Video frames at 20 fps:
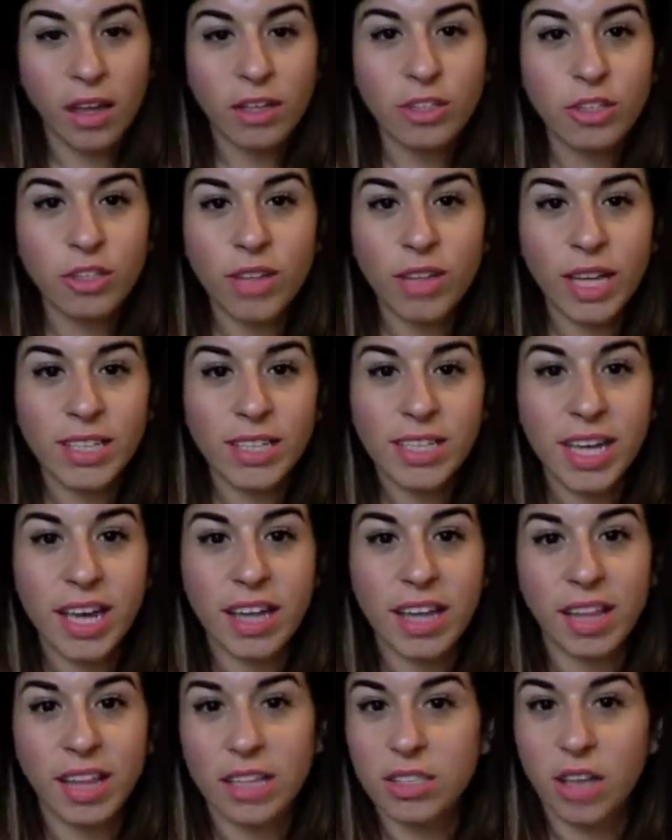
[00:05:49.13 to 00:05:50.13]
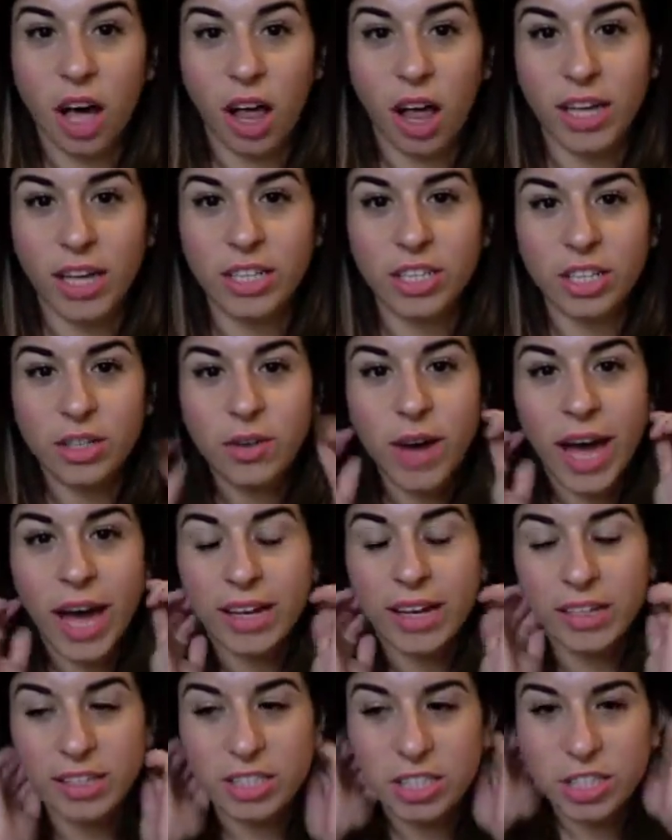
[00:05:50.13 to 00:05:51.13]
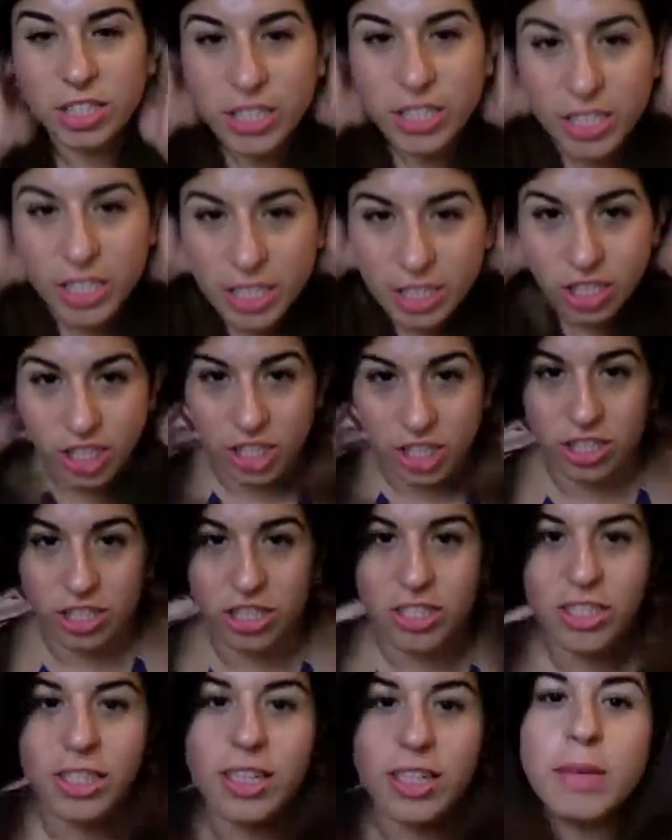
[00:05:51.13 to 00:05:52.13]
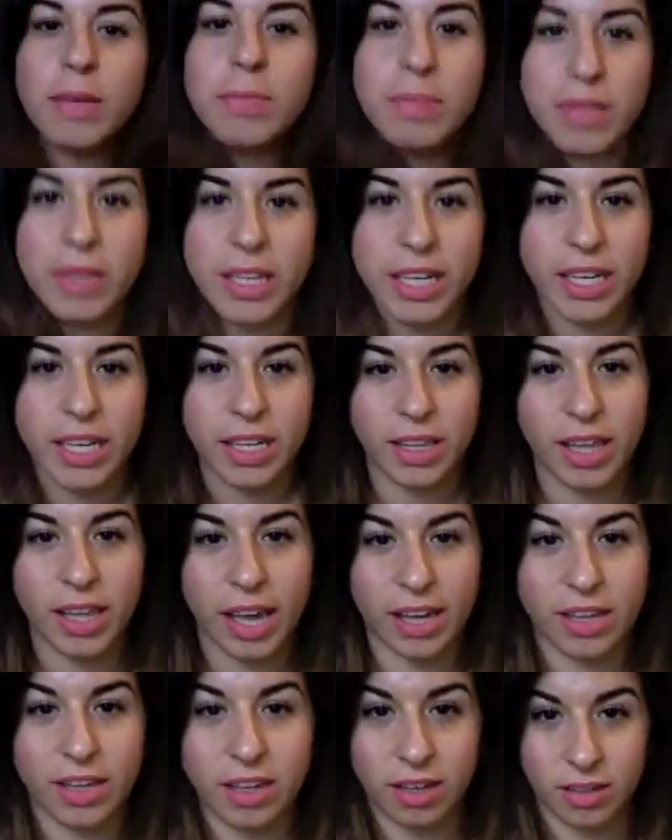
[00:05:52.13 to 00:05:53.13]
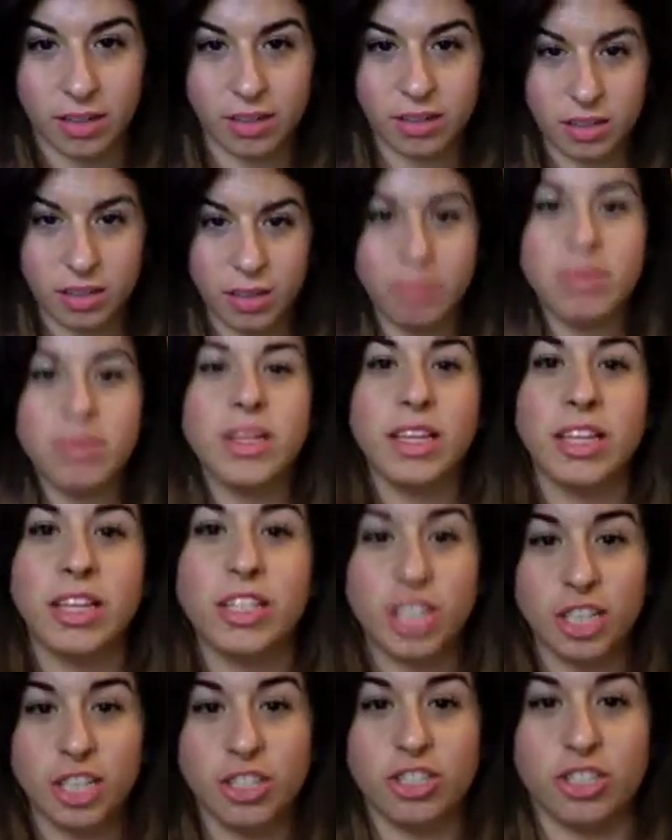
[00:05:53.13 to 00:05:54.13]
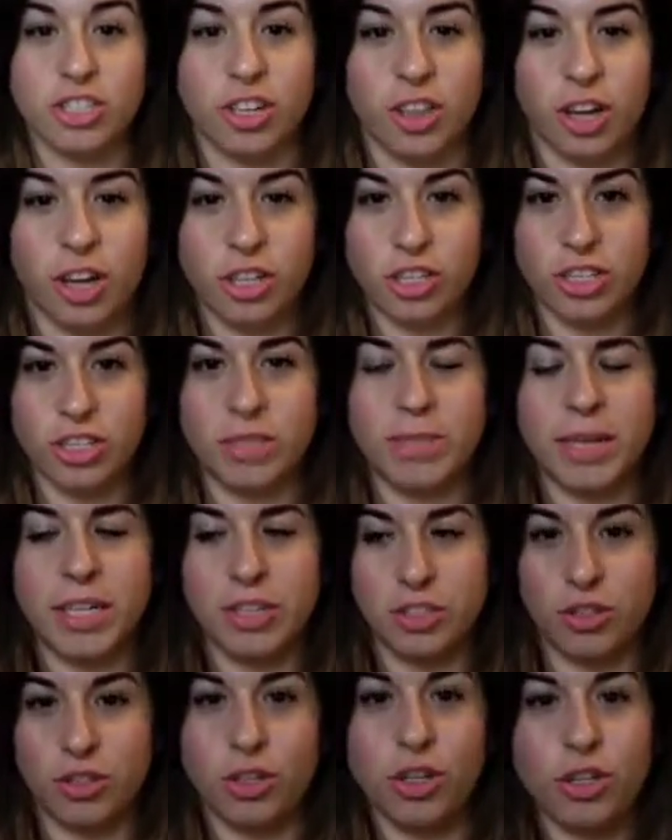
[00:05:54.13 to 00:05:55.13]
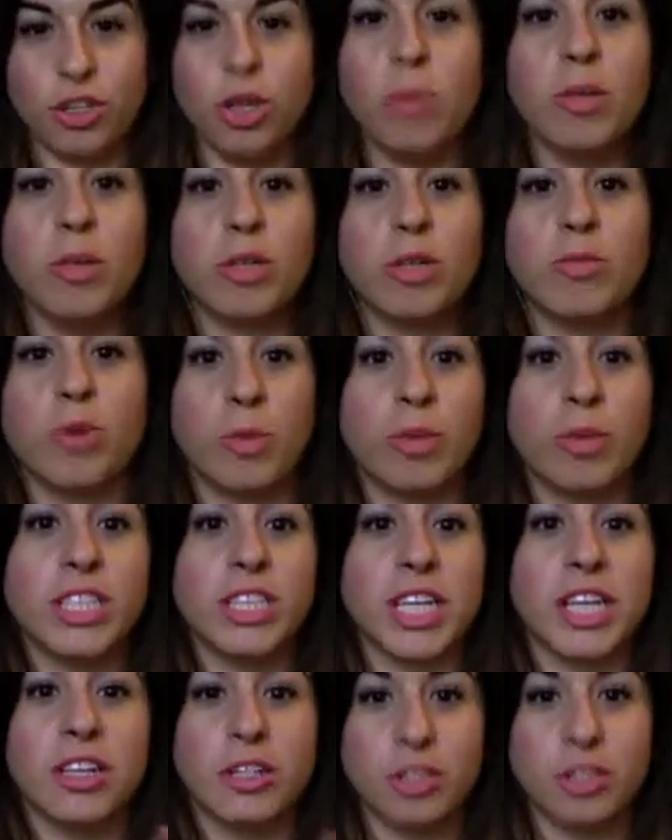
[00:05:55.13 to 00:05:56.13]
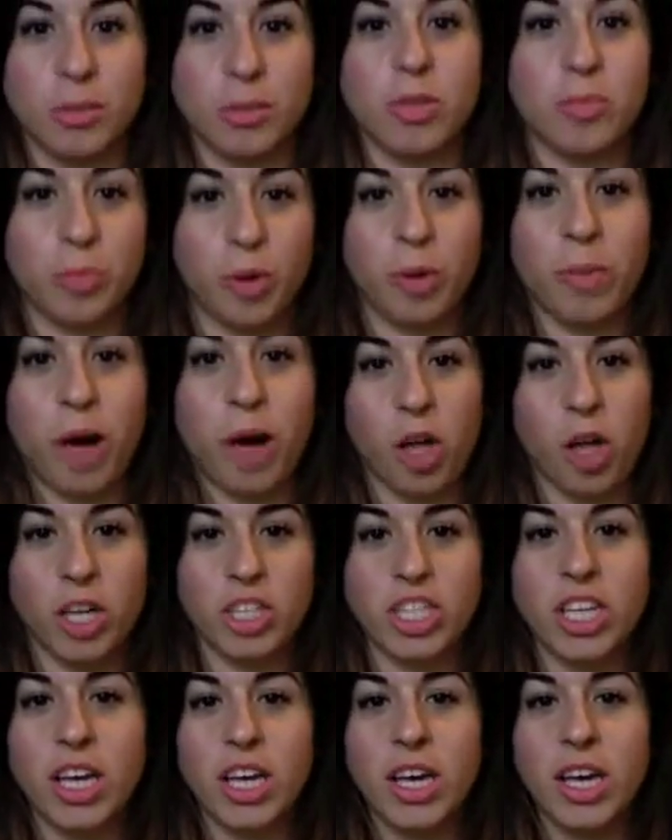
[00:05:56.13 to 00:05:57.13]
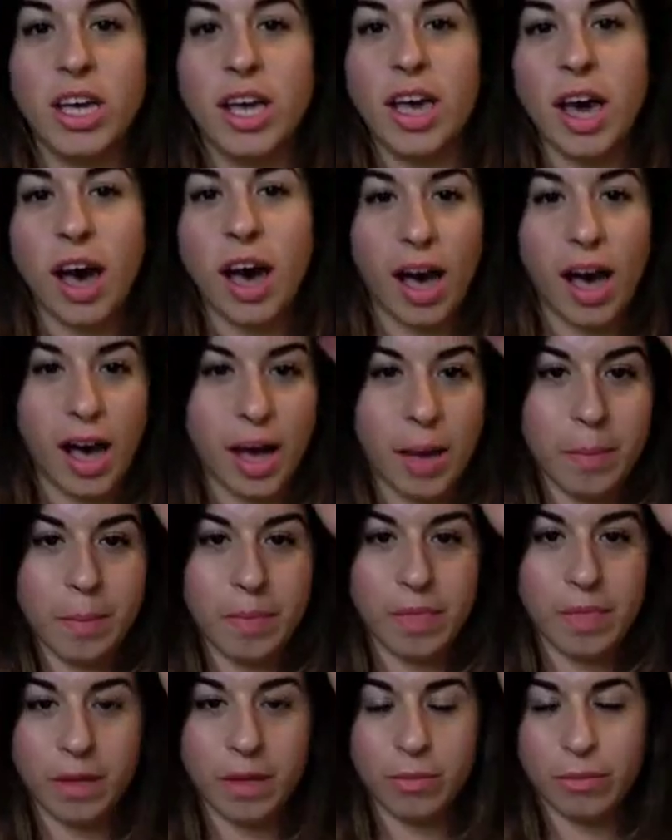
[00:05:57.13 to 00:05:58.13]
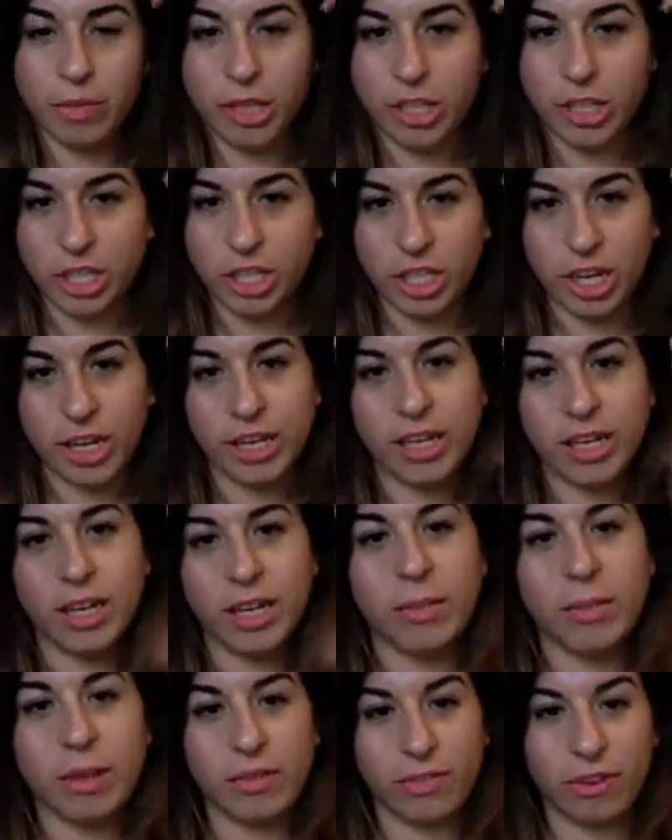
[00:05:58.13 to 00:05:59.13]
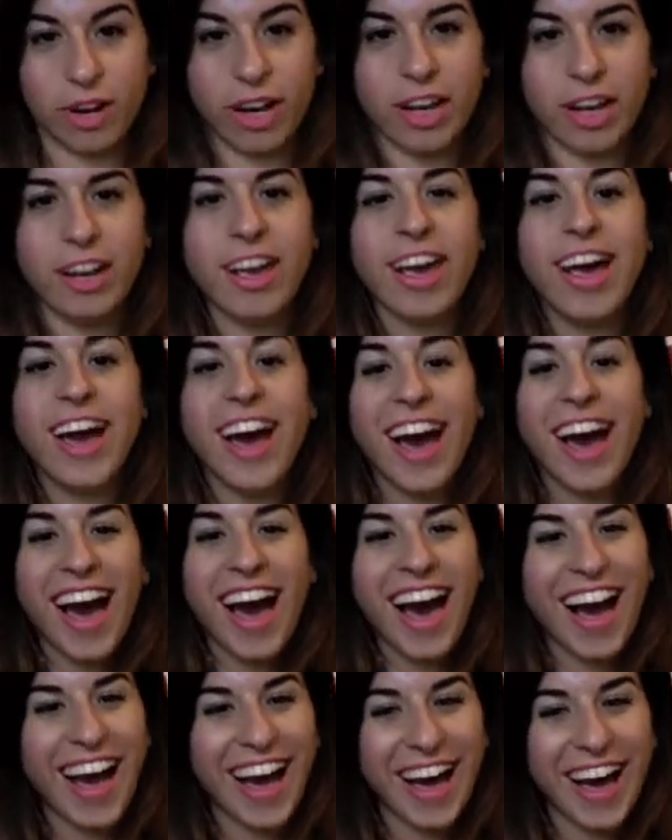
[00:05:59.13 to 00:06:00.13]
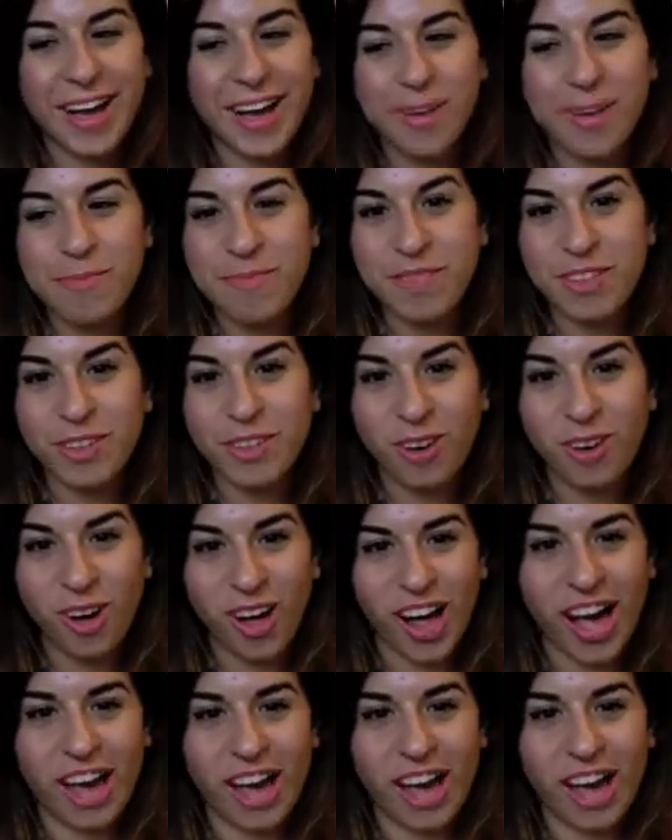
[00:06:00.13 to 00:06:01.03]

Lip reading: So that's it. That's all I do, and seriously changes the completely changes your look. Just makes you look so much more put together, so much more polished, and really shiny on my forehead. Cool.